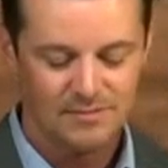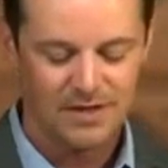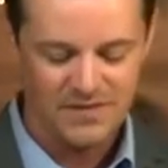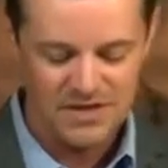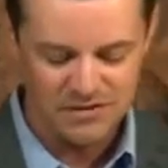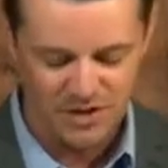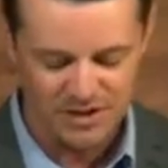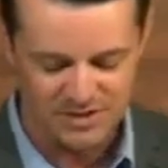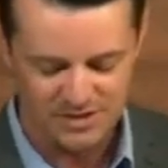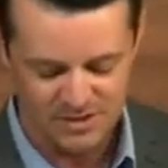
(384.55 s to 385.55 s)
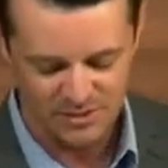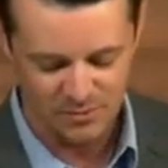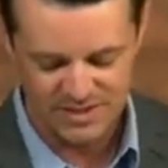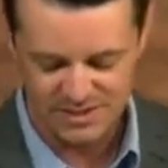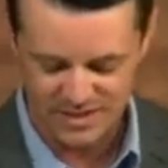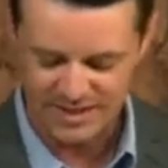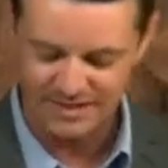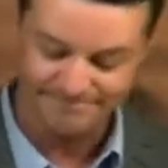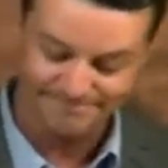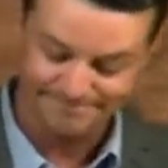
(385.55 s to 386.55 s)
But in these verses, we
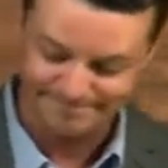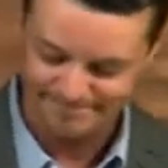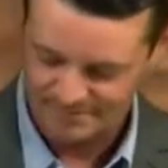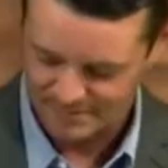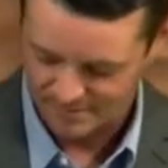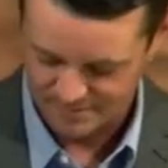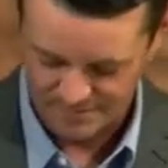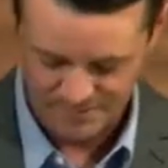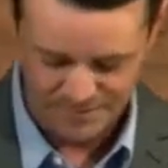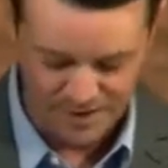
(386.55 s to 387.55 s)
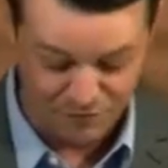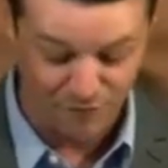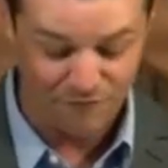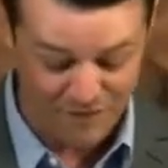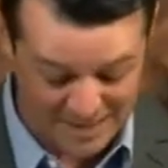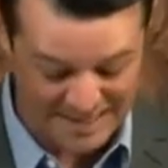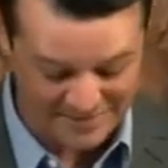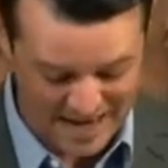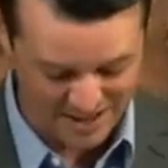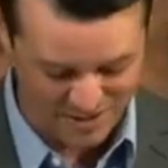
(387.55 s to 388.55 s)
see that
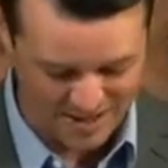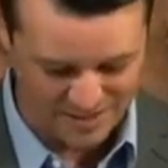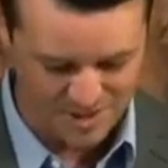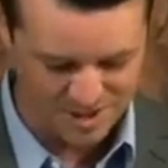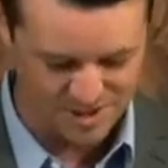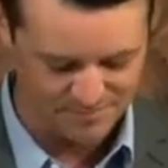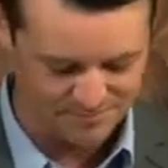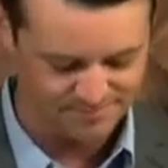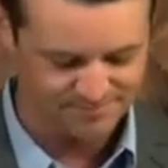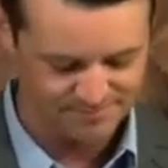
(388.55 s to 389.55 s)
fulfilling that Great Commission,